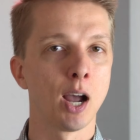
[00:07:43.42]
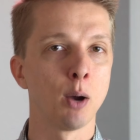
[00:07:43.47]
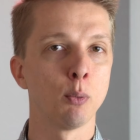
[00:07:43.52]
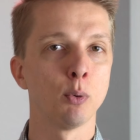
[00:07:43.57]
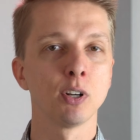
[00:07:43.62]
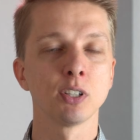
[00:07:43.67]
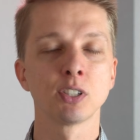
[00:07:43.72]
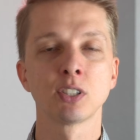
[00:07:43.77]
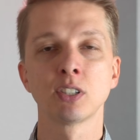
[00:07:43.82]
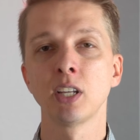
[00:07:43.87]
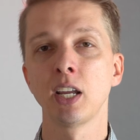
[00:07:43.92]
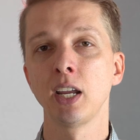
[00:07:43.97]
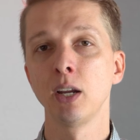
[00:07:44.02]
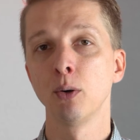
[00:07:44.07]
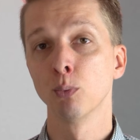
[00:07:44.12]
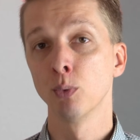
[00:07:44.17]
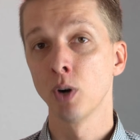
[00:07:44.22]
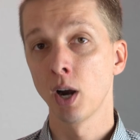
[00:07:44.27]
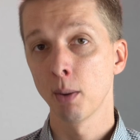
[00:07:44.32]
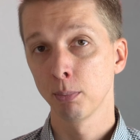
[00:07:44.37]
I want to say
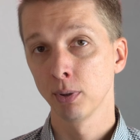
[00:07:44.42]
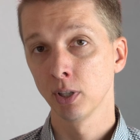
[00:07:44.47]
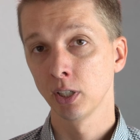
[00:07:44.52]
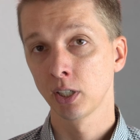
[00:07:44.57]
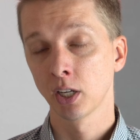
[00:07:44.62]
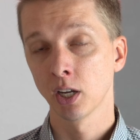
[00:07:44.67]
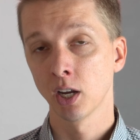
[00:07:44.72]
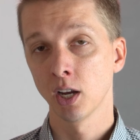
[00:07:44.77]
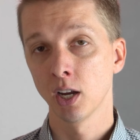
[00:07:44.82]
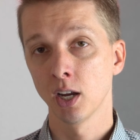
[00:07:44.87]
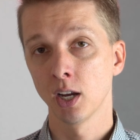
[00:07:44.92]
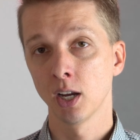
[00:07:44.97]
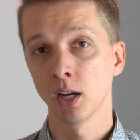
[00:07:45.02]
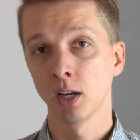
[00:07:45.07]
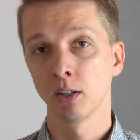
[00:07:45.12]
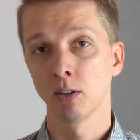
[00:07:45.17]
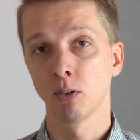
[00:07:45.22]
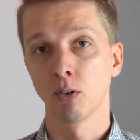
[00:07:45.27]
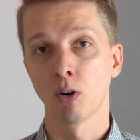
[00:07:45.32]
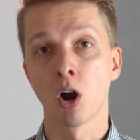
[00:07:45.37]

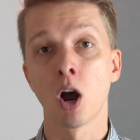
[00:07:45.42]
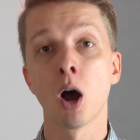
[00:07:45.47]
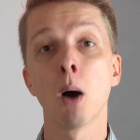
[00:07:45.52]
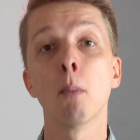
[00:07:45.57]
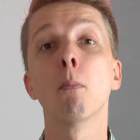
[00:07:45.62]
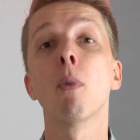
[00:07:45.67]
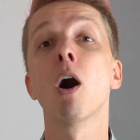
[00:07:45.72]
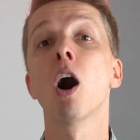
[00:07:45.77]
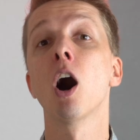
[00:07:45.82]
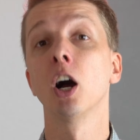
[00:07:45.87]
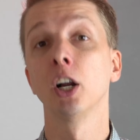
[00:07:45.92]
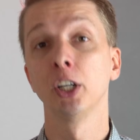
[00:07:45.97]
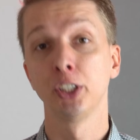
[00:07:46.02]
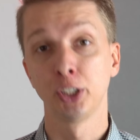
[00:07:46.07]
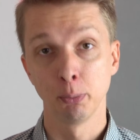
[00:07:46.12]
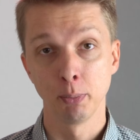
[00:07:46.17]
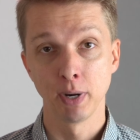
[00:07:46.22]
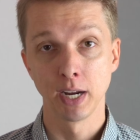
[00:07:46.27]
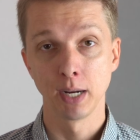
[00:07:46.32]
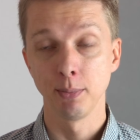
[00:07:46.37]
replica,
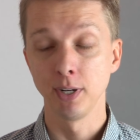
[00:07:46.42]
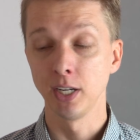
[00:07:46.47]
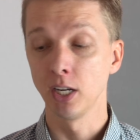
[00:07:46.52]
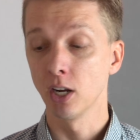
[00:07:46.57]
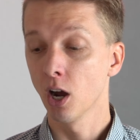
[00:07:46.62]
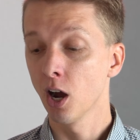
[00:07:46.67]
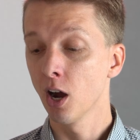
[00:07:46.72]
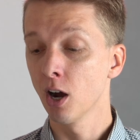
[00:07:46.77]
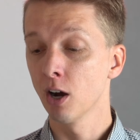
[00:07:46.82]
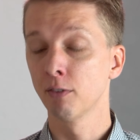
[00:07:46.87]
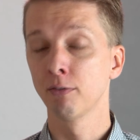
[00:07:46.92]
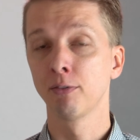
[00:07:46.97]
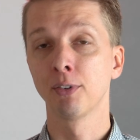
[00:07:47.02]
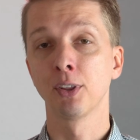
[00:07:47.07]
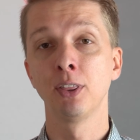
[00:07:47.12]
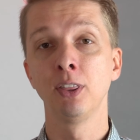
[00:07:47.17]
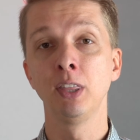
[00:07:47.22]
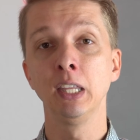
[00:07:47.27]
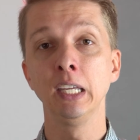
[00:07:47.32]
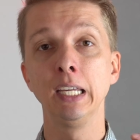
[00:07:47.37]
homage maybe, of
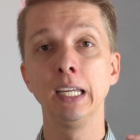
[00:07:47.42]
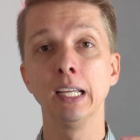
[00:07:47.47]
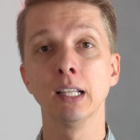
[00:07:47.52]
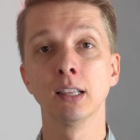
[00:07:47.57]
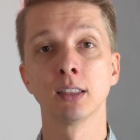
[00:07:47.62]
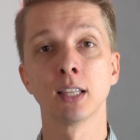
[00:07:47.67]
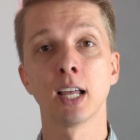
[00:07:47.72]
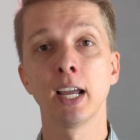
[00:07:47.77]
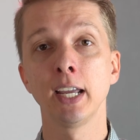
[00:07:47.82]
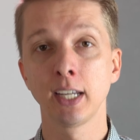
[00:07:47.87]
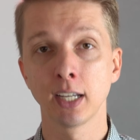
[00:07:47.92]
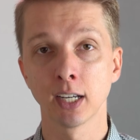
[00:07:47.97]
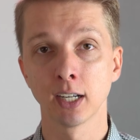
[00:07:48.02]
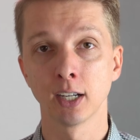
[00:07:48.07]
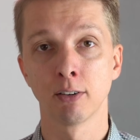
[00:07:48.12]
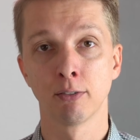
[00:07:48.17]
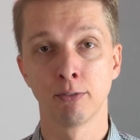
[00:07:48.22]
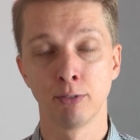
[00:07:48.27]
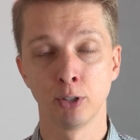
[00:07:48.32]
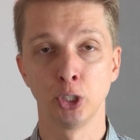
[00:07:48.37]
the
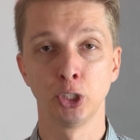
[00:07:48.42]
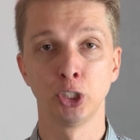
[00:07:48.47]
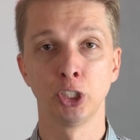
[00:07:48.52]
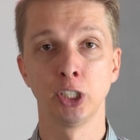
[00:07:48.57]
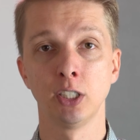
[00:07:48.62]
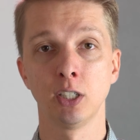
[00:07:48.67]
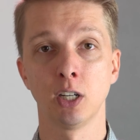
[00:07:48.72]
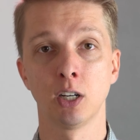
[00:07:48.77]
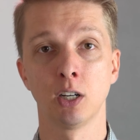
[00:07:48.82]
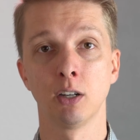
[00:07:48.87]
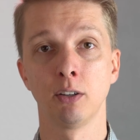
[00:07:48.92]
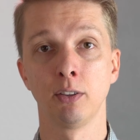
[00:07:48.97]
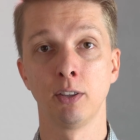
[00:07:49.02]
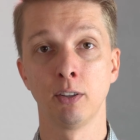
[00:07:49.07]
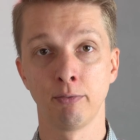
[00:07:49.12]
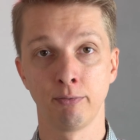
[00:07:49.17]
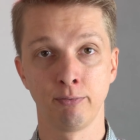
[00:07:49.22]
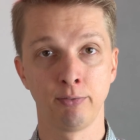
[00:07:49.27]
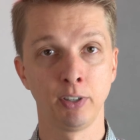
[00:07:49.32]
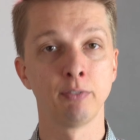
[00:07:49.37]
Leica version, the
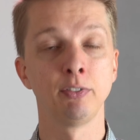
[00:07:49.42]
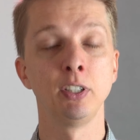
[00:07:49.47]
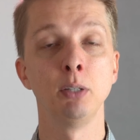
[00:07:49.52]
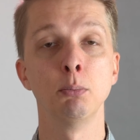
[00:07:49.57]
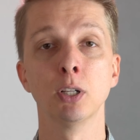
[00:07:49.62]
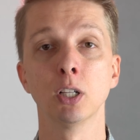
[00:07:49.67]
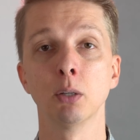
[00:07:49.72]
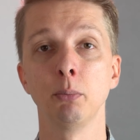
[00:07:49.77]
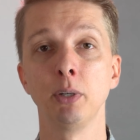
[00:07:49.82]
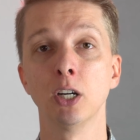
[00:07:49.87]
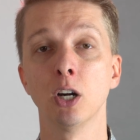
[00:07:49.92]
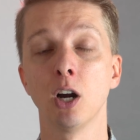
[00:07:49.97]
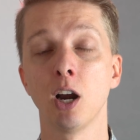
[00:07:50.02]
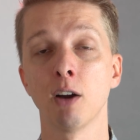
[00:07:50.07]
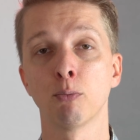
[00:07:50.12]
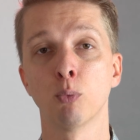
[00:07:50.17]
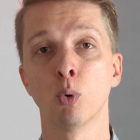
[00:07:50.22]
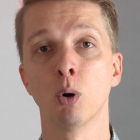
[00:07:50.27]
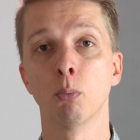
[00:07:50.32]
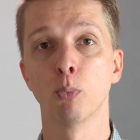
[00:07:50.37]

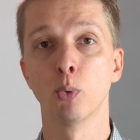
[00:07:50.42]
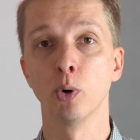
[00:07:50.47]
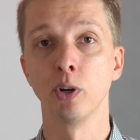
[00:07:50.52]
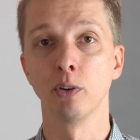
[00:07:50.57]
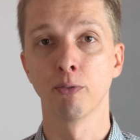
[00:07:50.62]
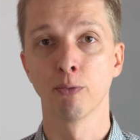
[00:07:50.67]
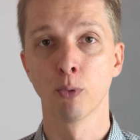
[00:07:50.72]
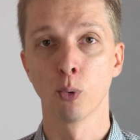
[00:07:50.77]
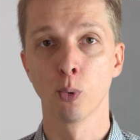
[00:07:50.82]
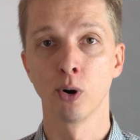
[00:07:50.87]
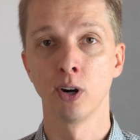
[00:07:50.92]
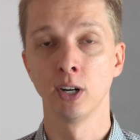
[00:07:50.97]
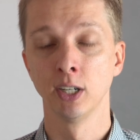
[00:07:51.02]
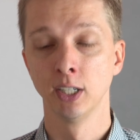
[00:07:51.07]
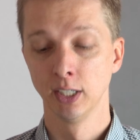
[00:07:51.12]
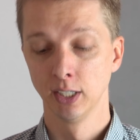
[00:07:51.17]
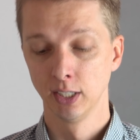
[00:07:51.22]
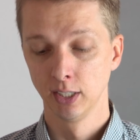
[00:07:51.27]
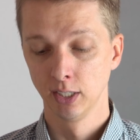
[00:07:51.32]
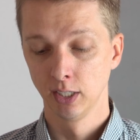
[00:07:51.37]
50mm f1.4,
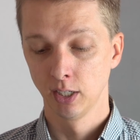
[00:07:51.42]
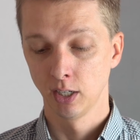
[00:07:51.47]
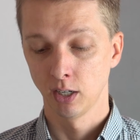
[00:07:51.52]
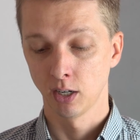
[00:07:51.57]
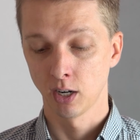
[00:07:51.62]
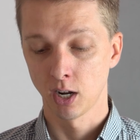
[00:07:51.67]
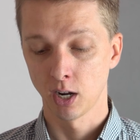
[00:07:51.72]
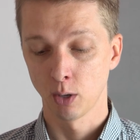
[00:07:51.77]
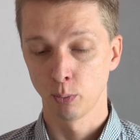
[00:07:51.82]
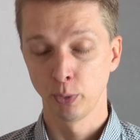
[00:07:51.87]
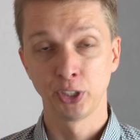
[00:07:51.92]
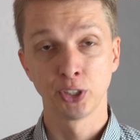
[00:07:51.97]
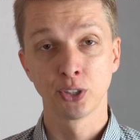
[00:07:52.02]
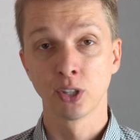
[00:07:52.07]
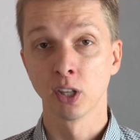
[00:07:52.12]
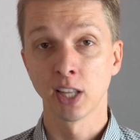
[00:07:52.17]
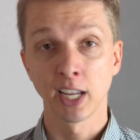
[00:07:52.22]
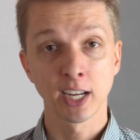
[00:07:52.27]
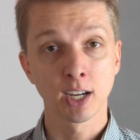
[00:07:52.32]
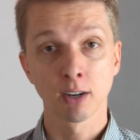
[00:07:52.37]
which the
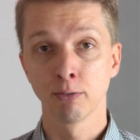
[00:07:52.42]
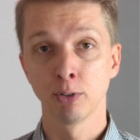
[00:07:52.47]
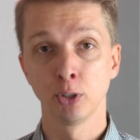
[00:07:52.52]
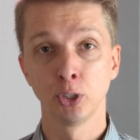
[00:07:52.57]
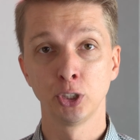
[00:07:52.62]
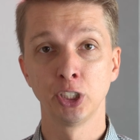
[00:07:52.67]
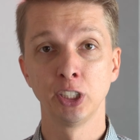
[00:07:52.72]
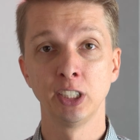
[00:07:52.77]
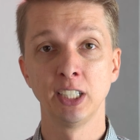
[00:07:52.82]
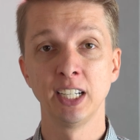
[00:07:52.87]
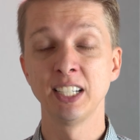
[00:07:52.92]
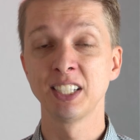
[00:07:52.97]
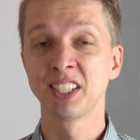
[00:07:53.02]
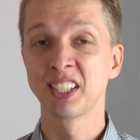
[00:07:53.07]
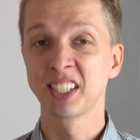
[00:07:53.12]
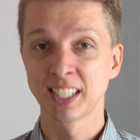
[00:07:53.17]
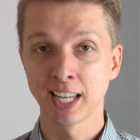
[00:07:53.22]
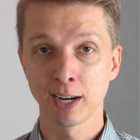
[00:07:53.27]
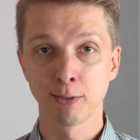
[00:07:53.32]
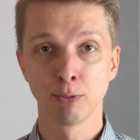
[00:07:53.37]
Leica version is
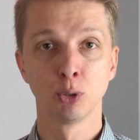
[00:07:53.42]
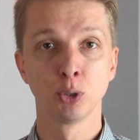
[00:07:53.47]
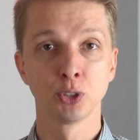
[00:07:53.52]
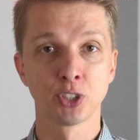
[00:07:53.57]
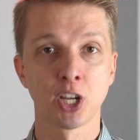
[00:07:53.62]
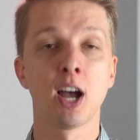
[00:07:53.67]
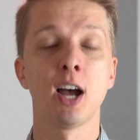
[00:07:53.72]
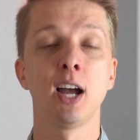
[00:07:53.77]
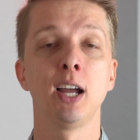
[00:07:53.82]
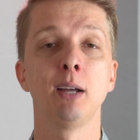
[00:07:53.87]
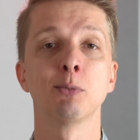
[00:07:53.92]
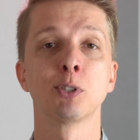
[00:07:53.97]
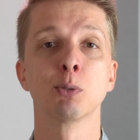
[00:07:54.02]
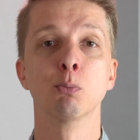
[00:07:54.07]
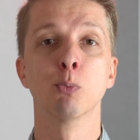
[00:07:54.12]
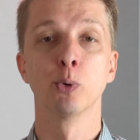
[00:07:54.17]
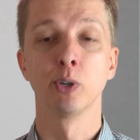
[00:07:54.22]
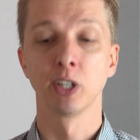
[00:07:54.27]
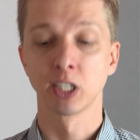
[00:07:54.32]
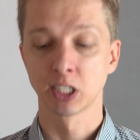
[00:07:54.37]
several times
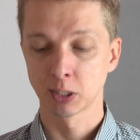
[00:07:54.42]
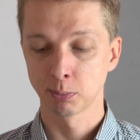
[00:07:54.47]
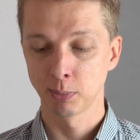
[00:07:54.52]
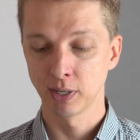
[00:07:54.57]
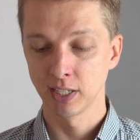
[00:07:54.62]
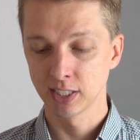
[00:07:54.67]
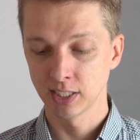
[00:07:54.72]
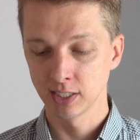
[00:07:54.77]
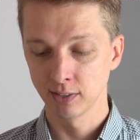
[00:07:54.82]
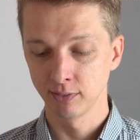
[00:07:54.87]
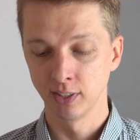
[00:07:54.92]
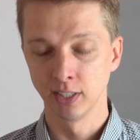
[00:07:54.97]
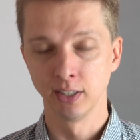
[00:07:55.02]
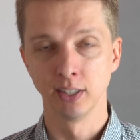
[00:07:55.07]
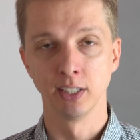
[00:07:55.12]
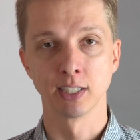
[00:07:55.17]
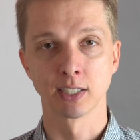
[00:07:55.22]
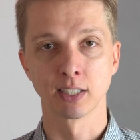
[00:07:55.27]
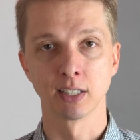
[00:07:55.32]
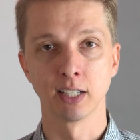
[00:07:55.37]
more expensive than
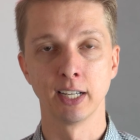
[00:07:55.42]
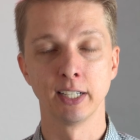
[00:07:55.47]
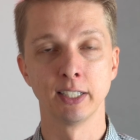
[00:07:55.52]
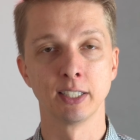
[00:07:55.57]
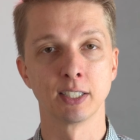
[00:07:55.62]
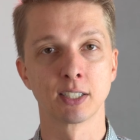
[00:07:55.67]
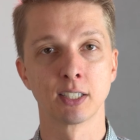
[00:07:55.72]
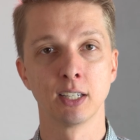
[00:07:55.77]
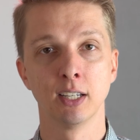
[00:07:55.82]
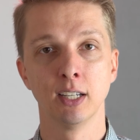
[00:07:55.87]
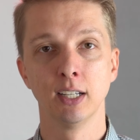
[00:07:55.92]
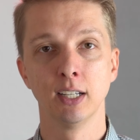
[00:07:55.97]
this lens,